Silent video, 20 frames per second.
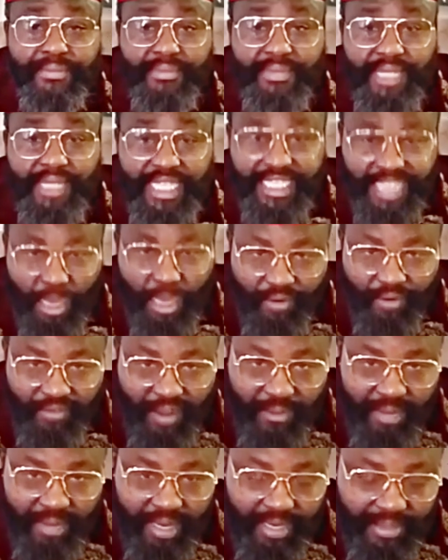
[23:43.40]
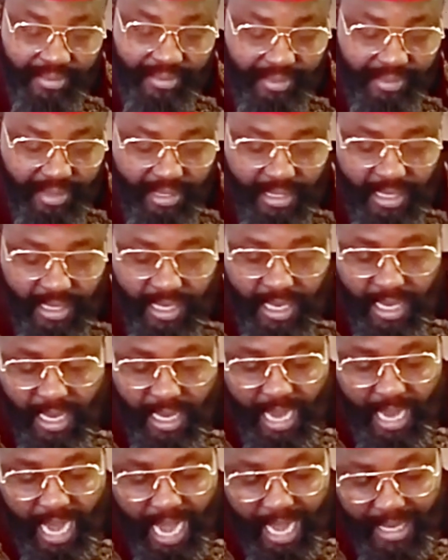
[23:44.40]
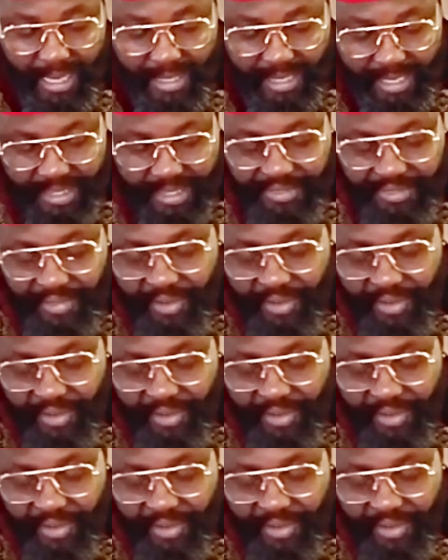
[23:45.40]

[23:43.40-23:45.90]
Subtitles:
is our family. And these three